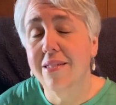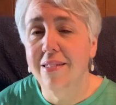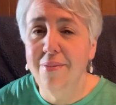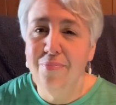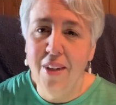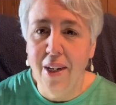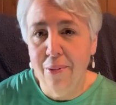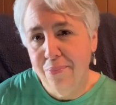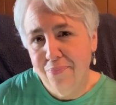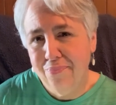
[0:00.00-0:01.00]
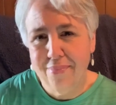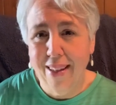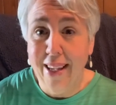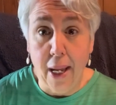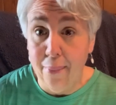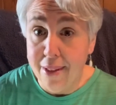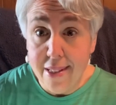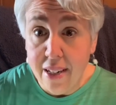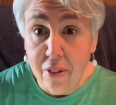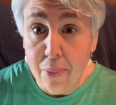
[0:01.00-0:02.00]
And, you know, can't please
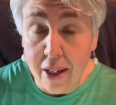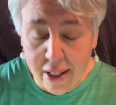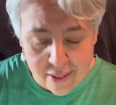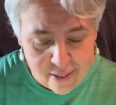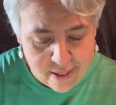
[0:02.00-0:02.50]
everybody.